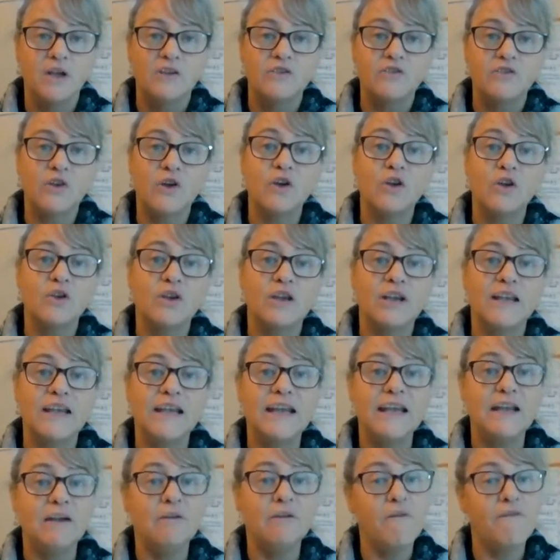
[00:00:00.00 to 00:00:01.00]
So
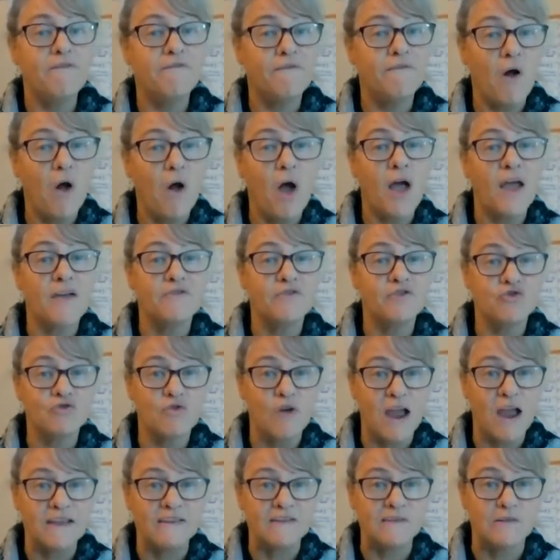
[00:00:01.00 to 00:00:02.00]
here are 5
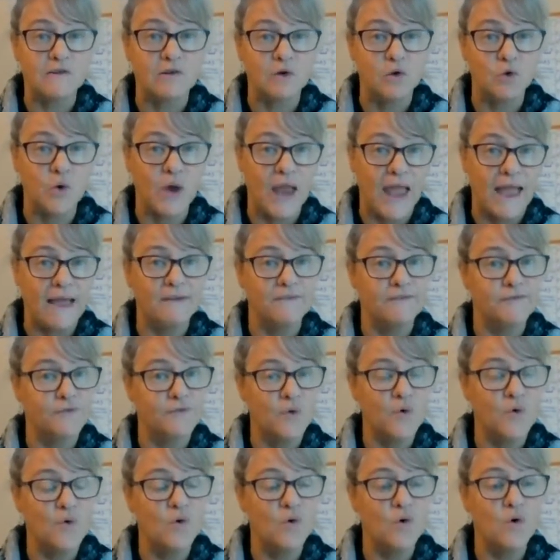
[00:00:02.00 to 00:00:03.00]
traits to look out
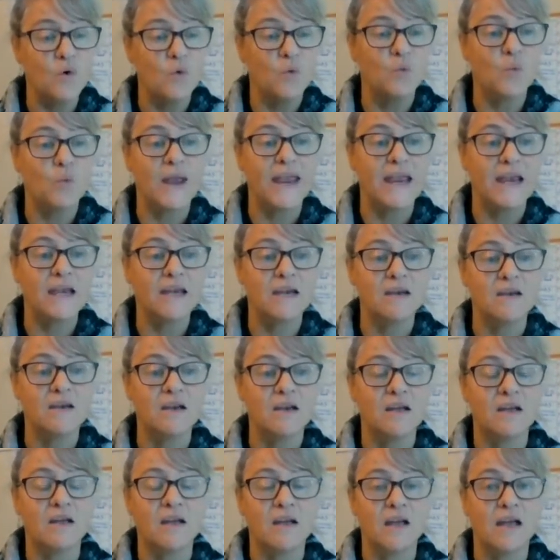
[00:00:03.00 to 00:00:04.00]
for
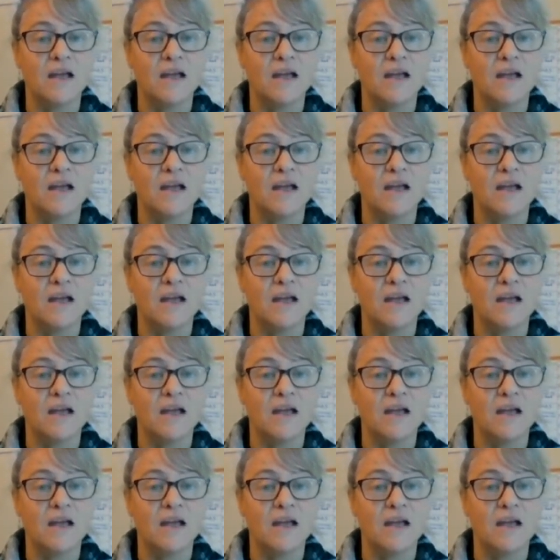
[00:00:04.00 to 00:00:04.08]
when